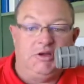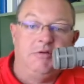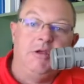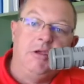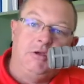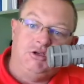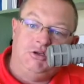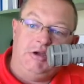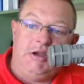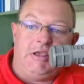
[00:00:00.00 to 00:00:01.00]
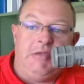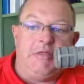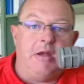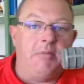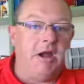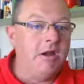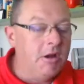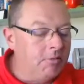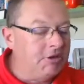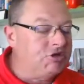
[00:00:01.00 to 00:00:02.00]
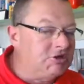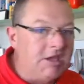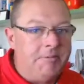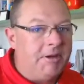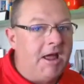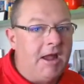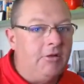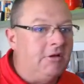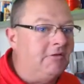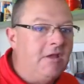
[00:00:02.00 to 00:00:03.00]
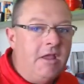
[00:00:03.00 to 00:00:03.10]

So you do need to keep that in mind. Really, just keep an eye on this.